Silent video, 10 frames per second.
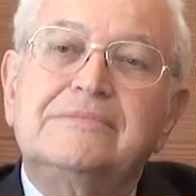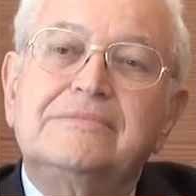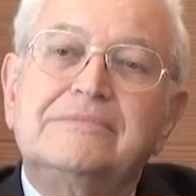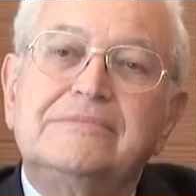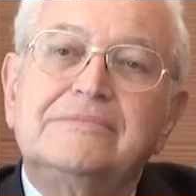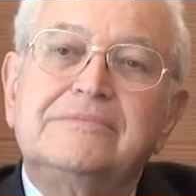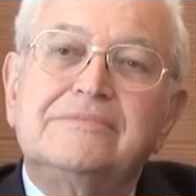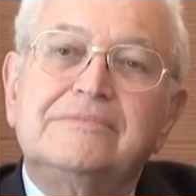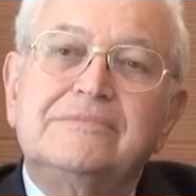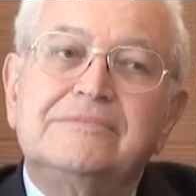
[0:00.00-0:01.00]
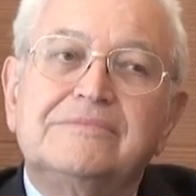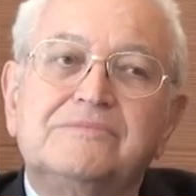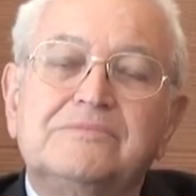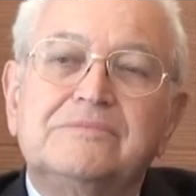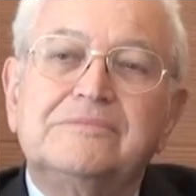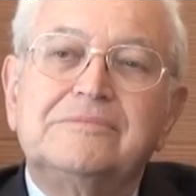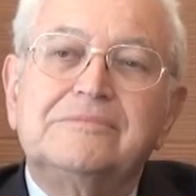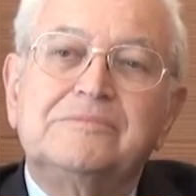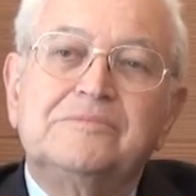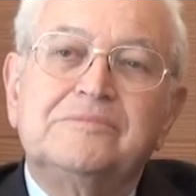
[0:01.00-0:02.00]

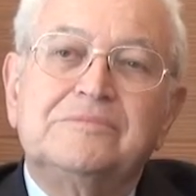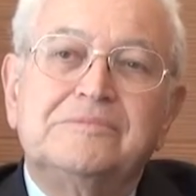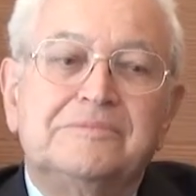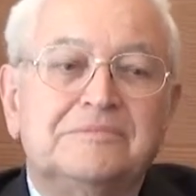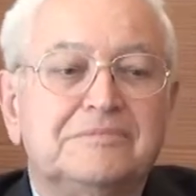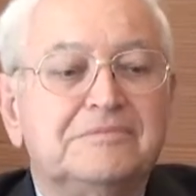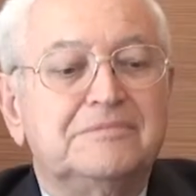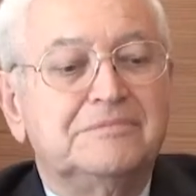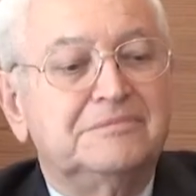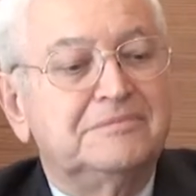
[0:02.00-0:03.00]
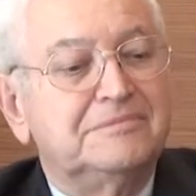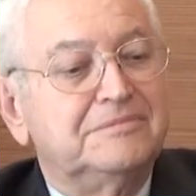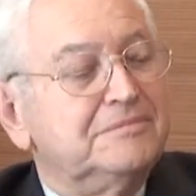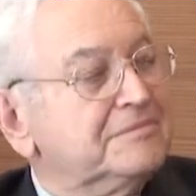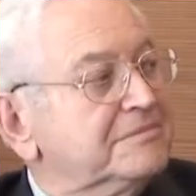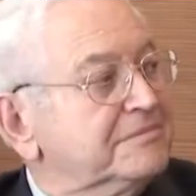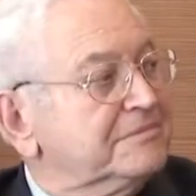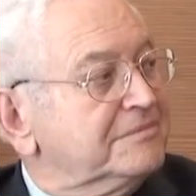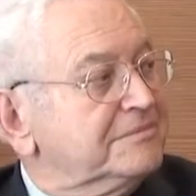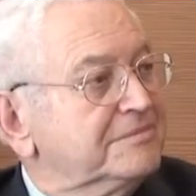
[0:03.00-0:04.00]

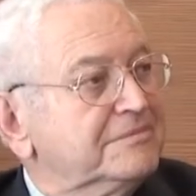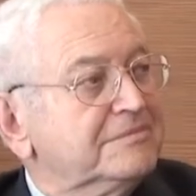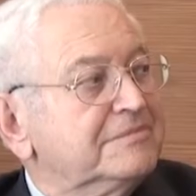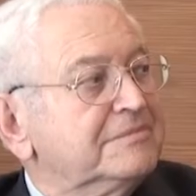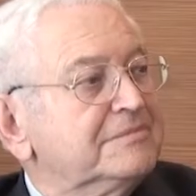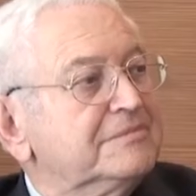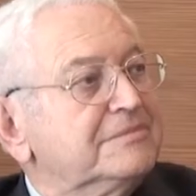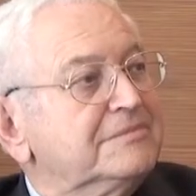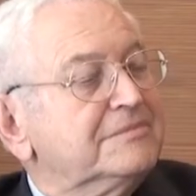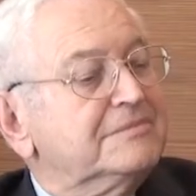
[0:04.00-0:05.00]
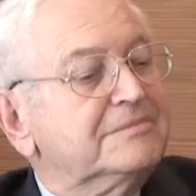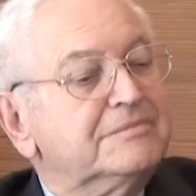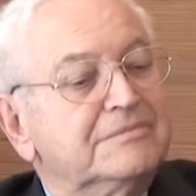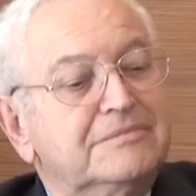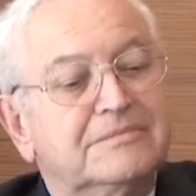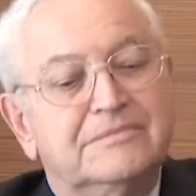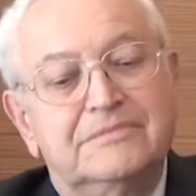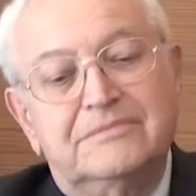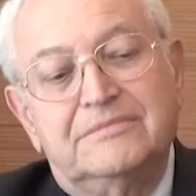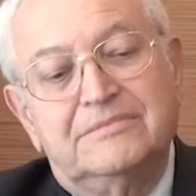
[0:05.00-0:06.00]

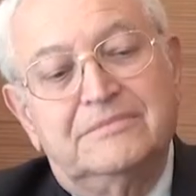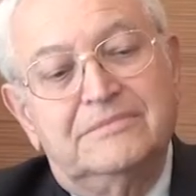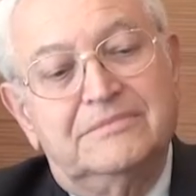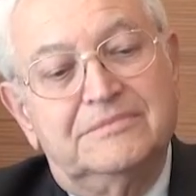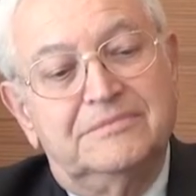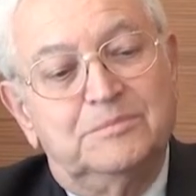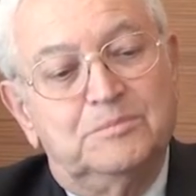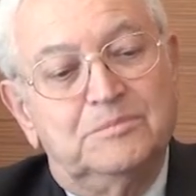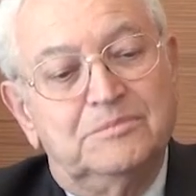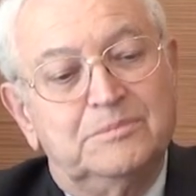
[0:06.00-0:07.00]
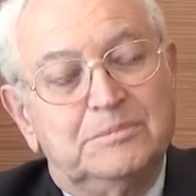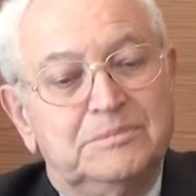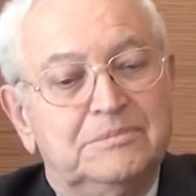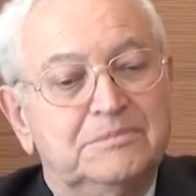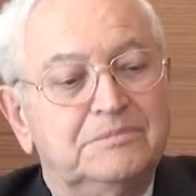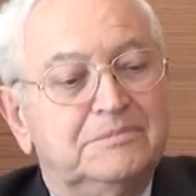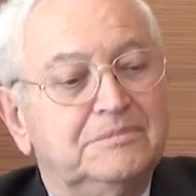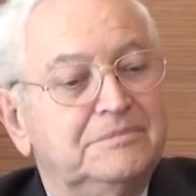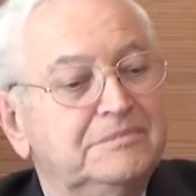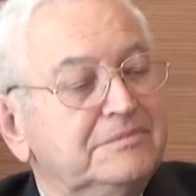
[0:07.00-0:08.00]
No words are spoken by the person on screen.